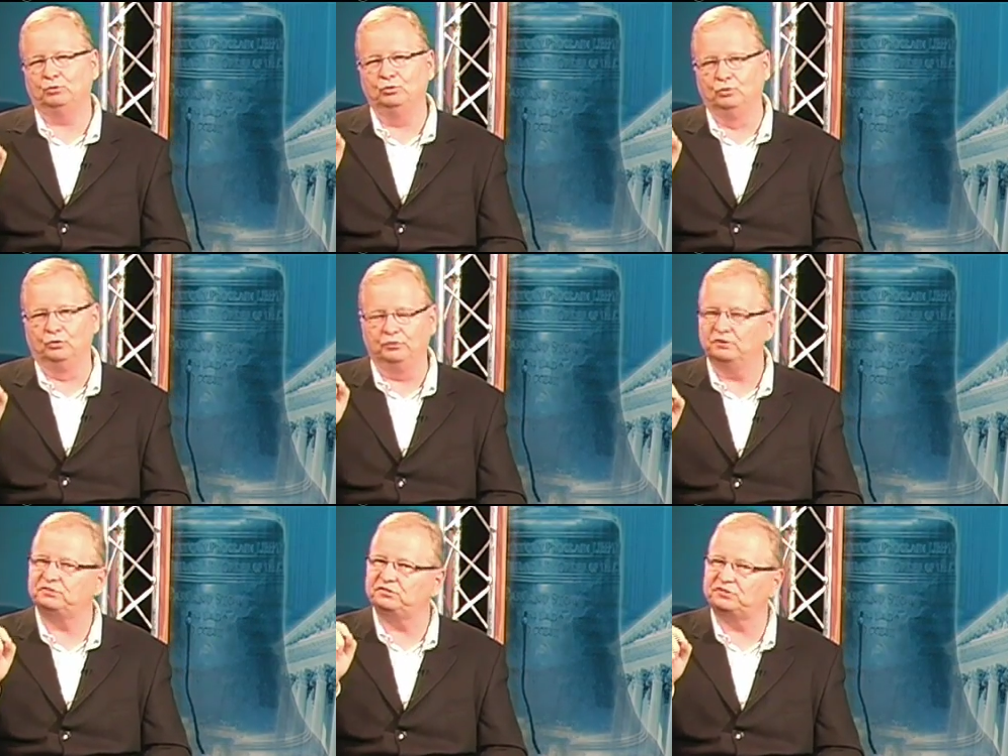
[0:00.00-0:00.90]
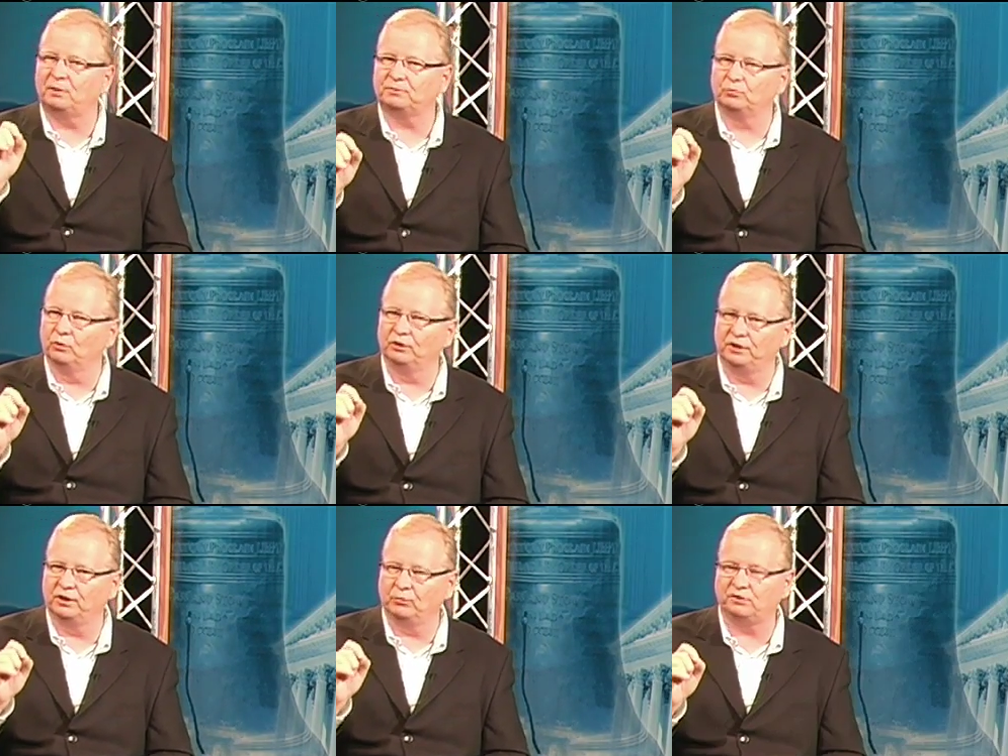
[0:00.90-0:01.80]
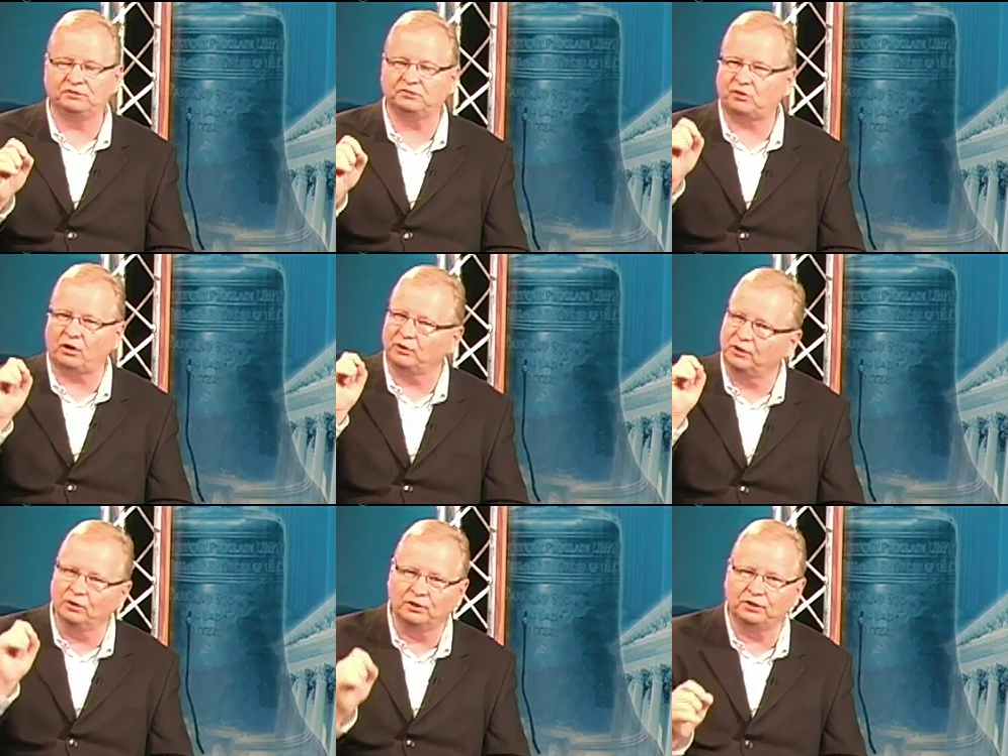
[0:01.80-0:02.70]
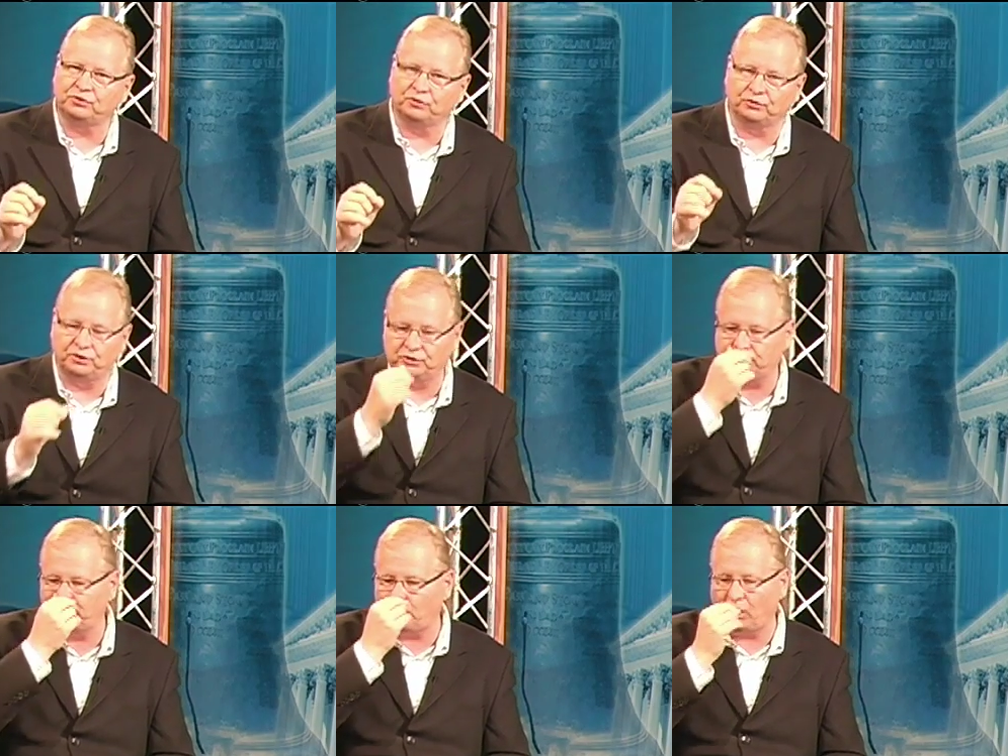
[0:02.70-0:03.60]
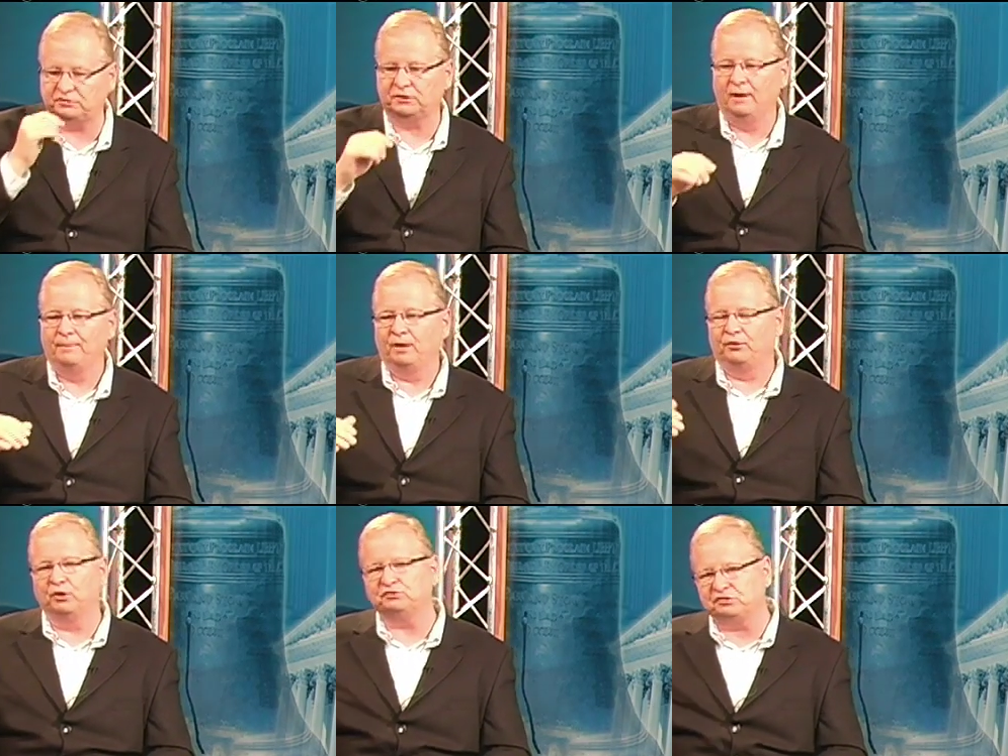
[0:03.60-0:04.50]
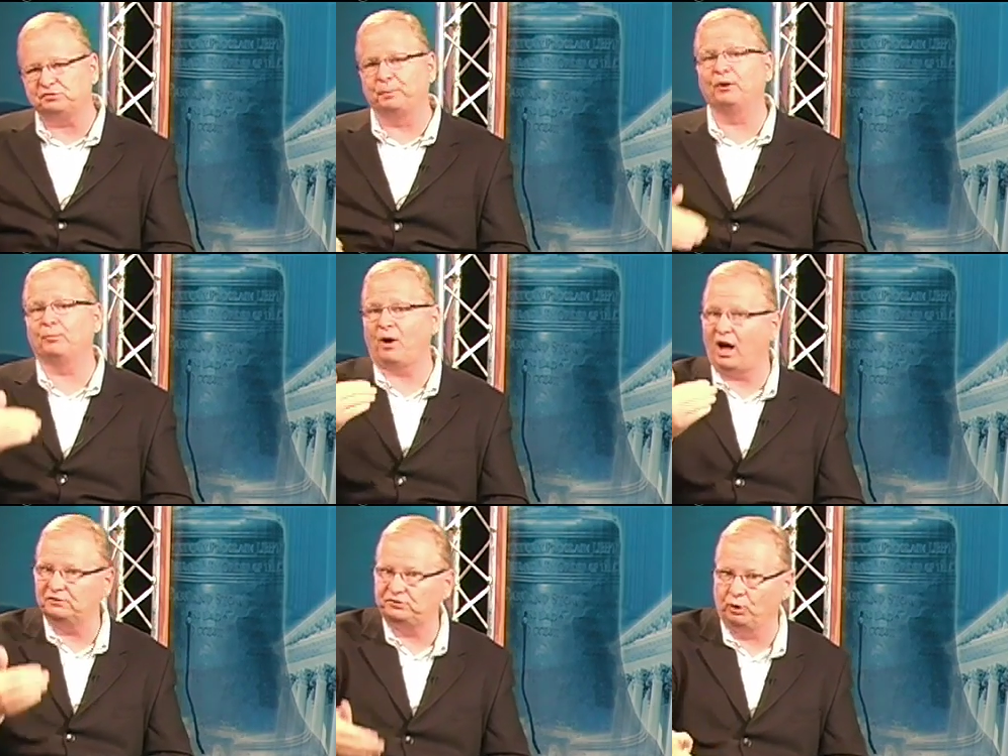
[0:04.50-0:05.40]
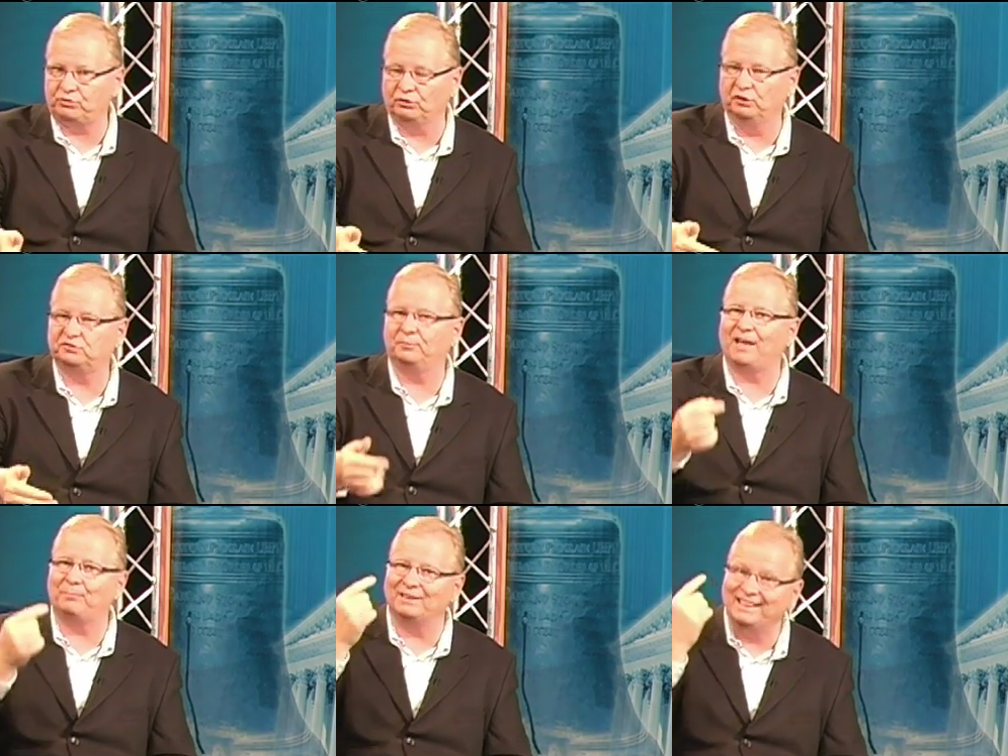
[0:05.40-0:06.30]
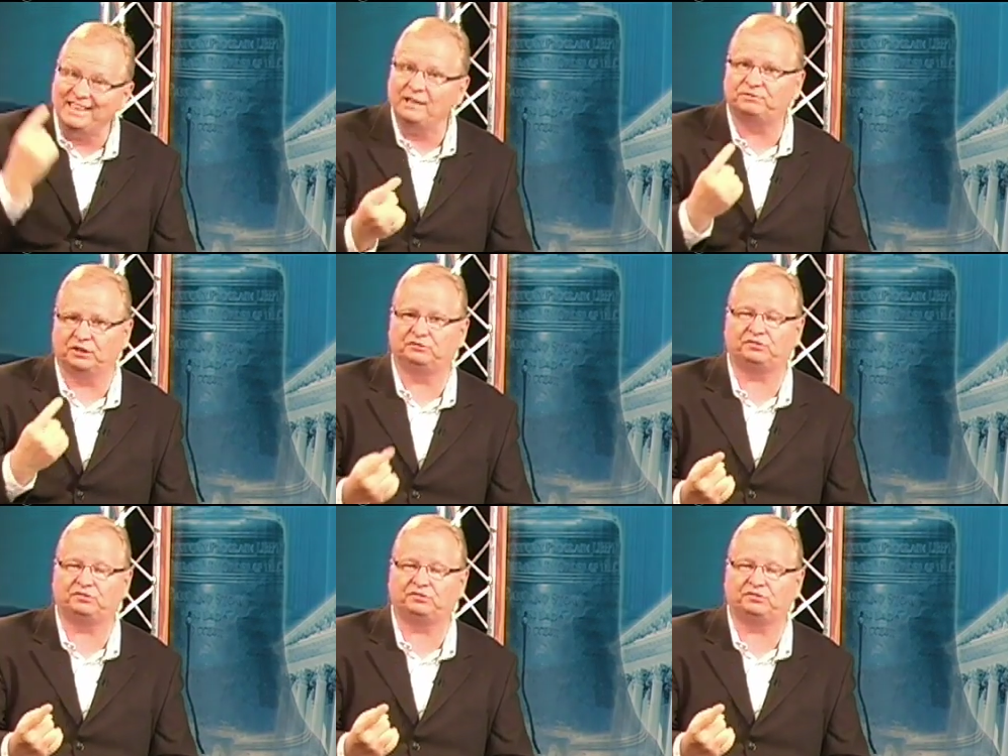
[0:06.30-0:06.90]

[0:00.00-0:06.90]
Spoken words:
Ooh, this is something really interesting. This ought to really get your attention because there's a spirit behind socialism that believes